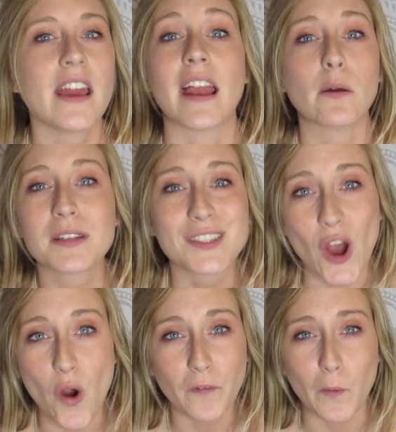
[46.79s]
And I was
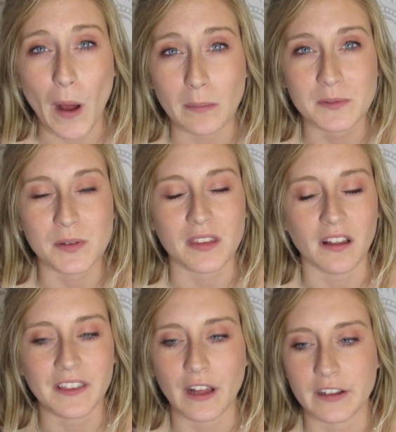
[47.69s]
so overwhelmed with
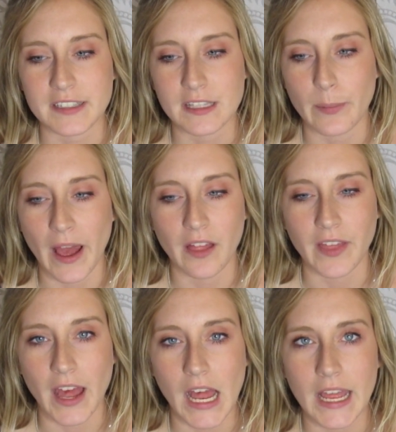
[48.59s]
all the colors in the palette
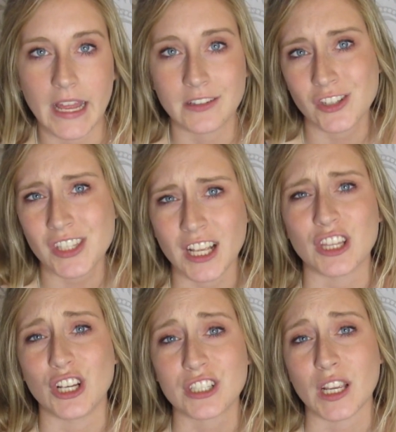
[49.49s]
that it just like
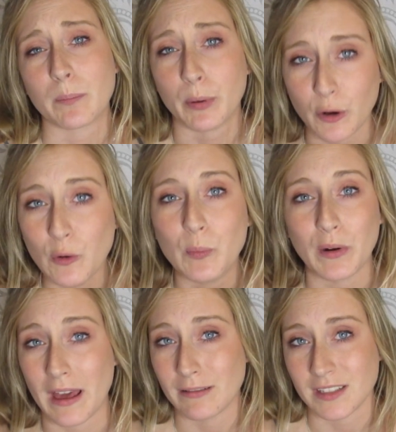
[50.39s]
looked like poop
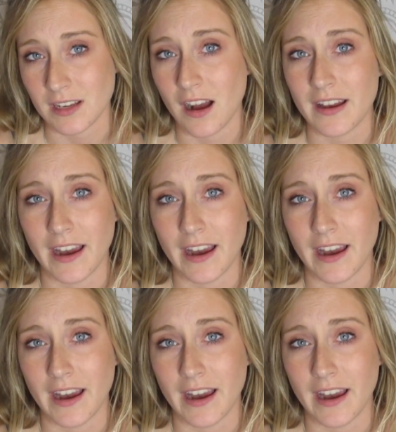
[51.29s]
when I was done.